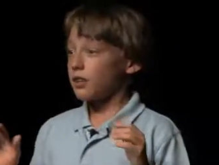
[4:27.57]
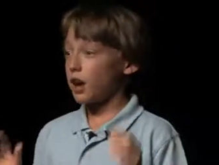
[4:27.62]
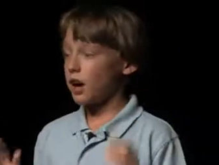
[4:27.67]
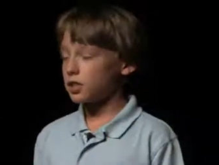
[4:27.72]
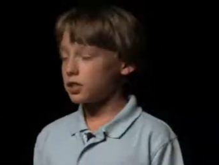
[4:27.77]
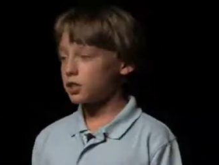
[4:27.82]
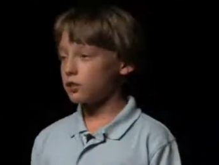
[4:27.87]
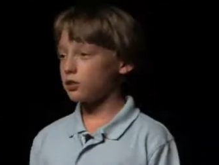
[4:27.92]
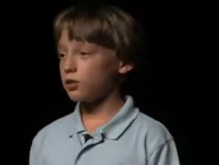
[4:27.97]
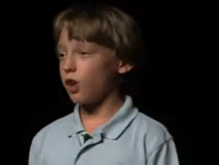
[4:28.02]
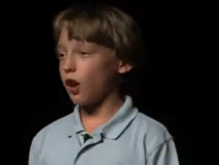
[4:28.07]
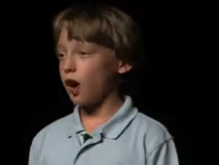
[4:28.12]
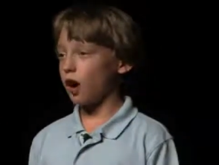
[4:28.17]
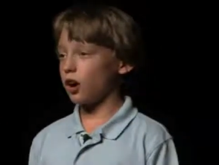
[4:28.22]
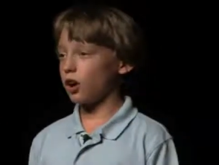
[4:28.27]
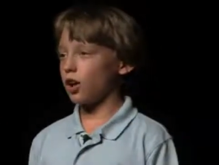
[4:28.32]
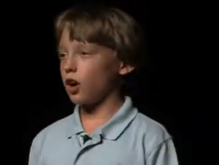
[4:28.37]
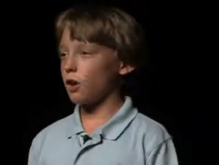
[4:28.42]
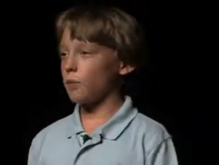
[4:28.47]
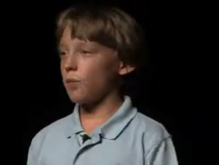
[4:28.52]
Not too
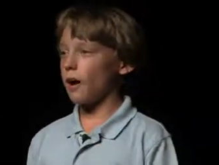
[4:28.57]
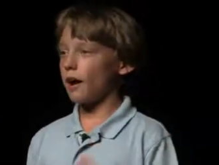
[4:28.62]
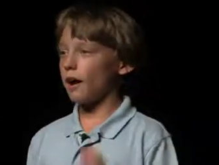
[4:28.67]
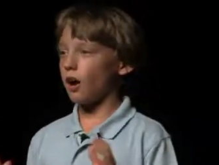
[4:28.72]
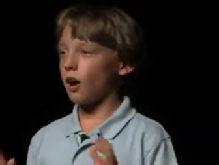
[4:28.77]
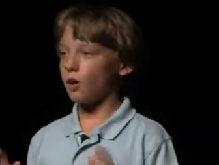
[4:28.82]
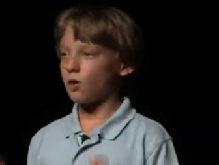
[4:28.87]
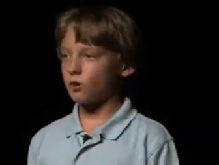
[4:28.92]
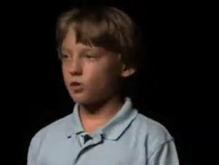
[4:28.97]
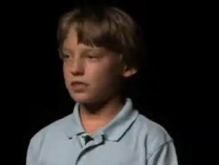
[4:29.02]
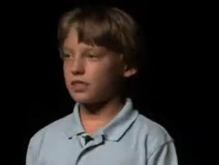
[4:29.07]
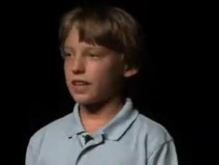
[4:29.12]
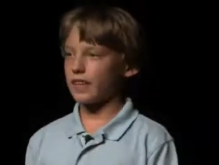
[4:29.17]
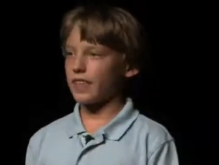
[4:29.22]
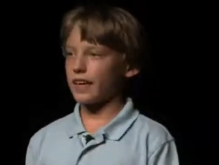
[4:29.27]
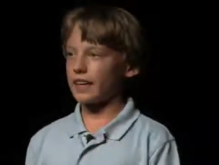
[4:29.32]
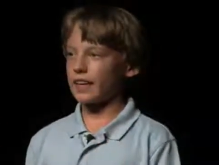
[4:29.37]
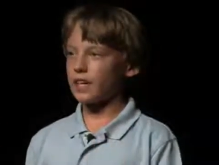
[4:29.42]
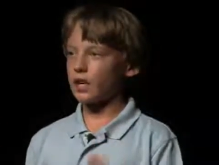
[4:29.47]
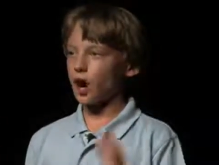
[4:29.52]
long ago, my uncle
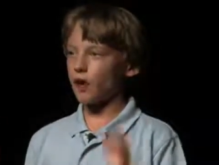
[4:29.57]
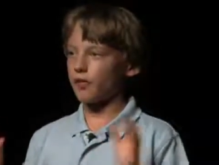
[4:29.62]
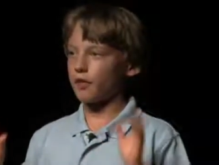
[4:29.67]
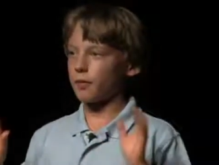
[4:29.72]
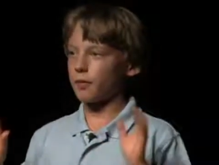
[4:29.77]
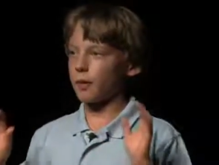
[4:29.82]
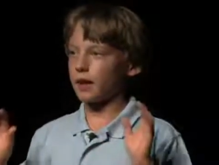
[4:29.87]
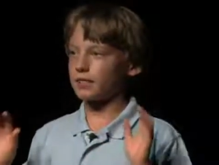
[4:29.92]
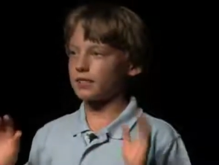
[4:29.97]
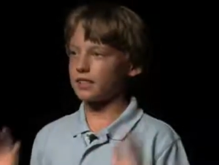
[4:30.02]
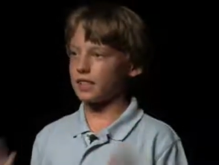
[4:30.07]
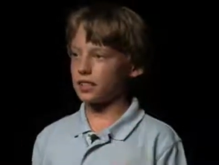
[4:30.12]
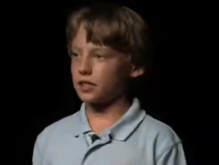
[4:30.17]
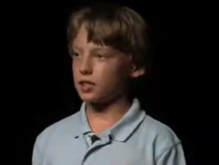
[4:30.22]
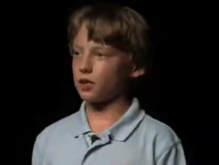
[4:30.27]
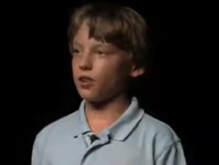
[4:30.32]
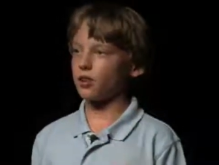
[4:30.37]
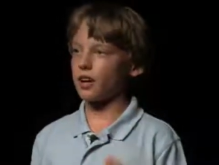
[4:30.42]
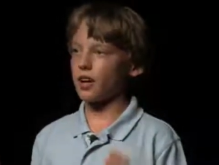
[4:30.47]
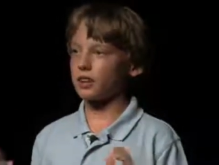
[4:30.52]
said that he offered my
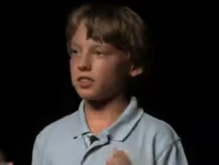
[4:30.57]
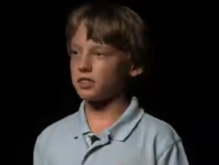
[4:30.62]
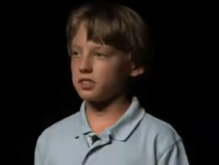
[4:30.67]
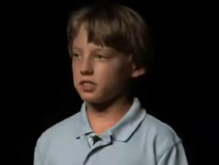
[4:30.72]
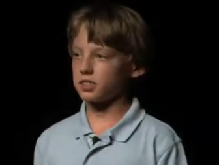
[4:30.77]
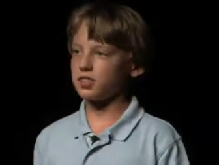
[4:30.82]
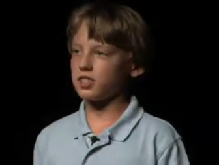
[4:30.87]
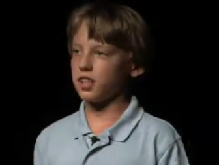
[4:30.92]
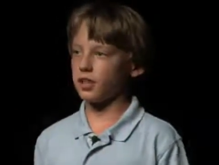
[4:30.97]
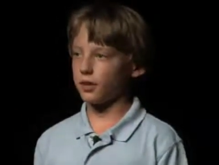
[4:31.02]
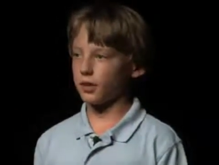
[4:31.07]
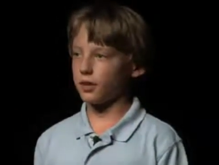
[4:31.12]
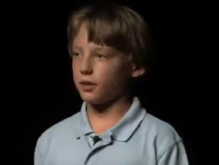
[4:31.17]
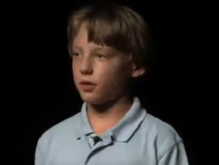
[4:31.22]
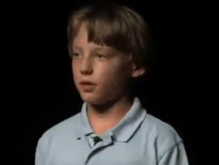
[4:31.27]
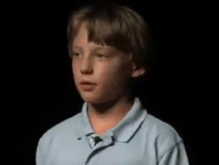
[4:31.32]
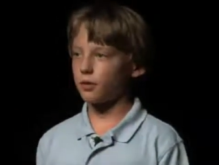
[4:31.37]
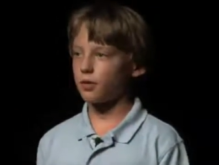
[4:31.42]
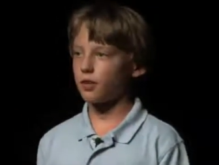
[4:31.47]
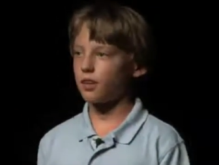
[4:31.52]
6-year-old cousin
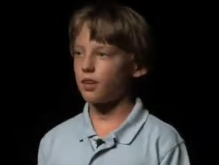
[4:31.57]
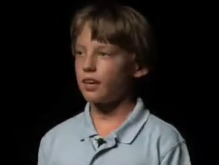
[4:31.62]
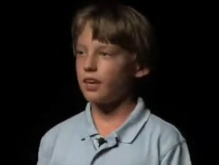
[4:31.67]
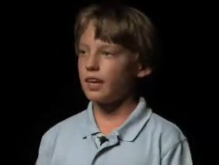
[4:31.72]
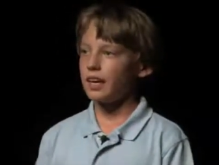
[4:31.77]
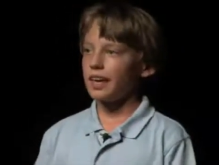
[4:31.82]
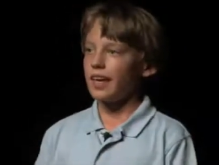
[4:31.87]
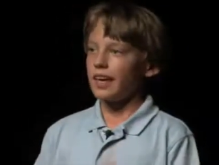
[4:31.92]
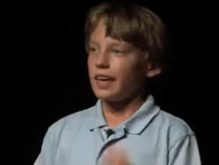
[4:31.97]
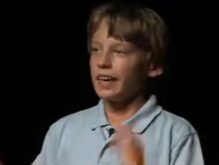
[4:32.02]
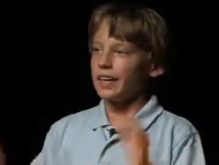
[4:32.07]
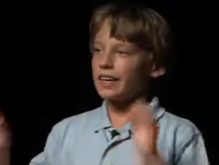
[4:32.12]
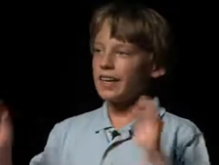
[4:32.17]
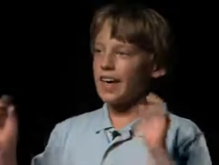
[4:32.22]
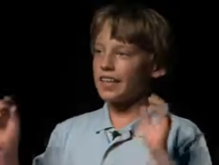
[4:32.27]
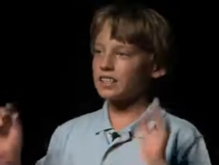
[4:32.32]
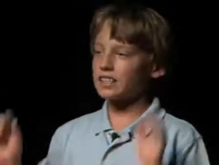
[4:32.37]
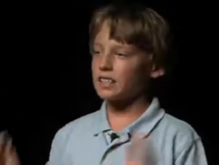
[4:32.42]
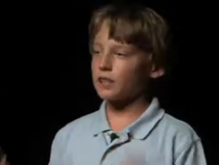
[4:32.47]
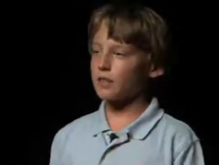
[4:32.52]
cereal. He
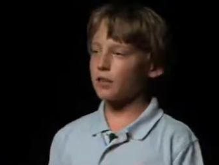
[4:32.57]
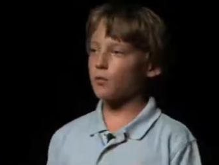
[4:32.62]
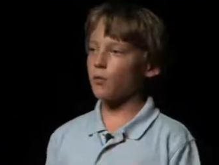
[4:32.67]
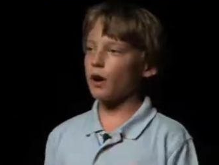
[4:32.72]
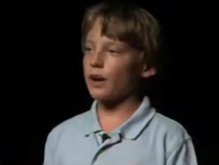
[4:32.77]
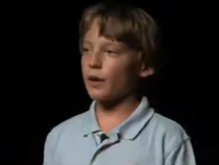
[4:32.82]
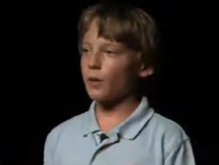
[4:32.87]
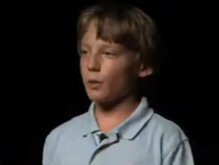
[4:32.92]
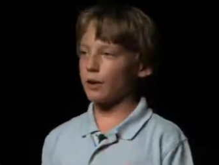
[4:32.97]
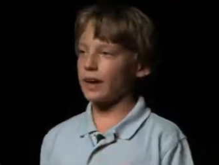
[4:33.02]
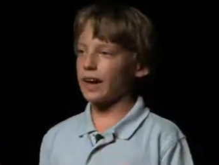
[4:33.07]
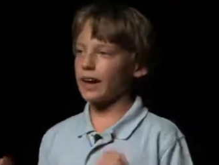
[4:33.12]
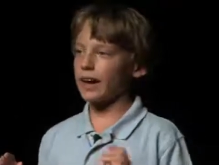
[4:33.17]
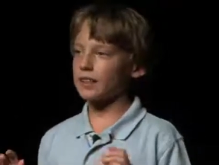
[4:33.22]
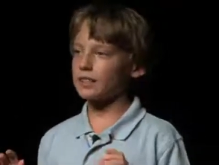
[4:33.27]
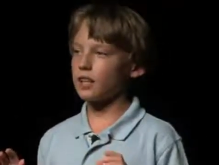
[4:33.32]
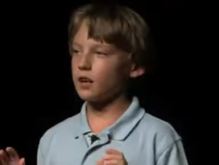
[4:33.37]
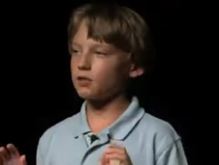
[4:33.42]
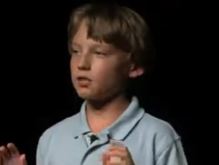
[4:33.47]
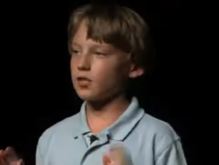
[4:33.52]
asked if he wanted
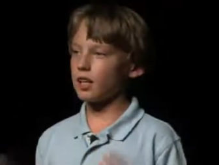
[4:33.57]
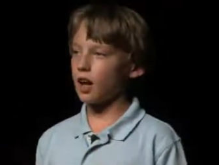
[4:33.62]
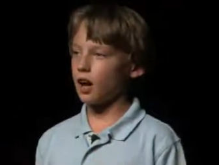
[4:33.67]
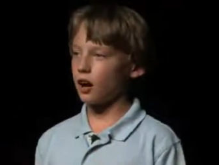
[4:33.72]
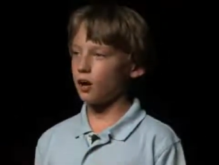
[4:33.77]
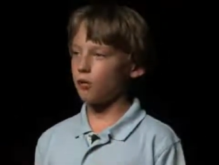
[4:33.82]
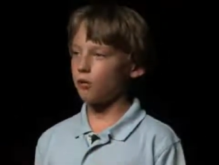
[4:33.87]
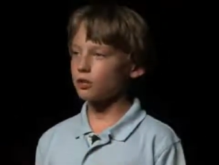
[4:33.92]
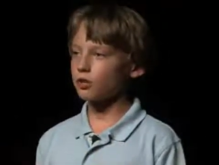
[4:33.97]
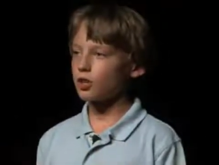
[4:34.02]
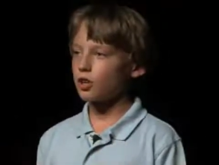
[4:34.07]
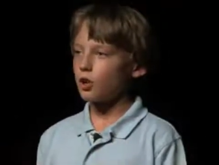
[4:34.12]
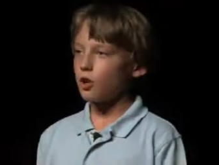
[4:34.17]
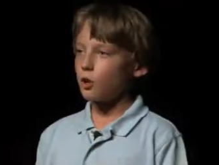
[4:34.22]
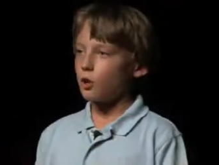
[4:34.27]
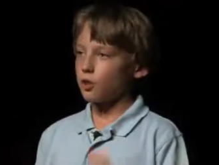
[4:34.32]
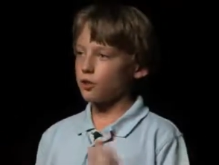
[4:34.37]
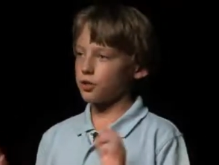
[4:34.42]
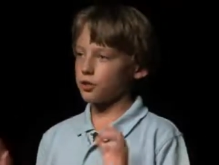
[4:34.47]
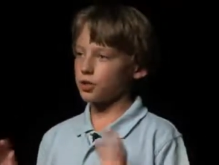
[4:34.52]
organic toasted O's
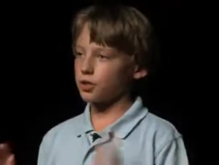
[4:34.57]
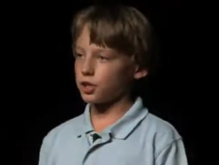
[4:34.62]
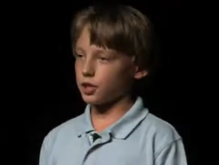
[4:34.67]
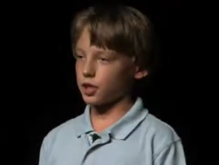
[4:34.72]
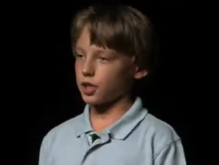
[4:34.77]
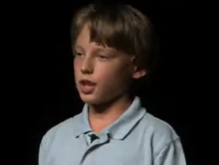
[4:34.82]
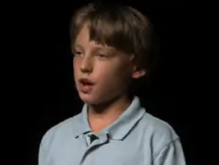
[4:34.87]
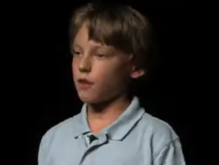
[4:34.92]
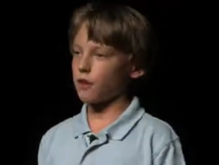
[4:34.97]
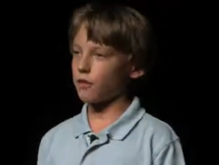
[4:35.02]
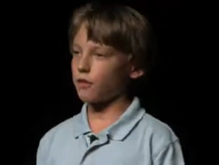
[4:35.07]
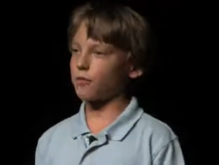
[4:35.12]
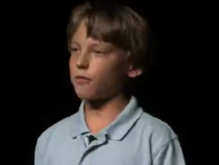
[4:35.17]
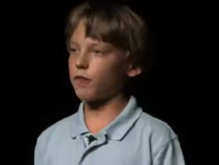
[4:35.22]
or the sugar-coated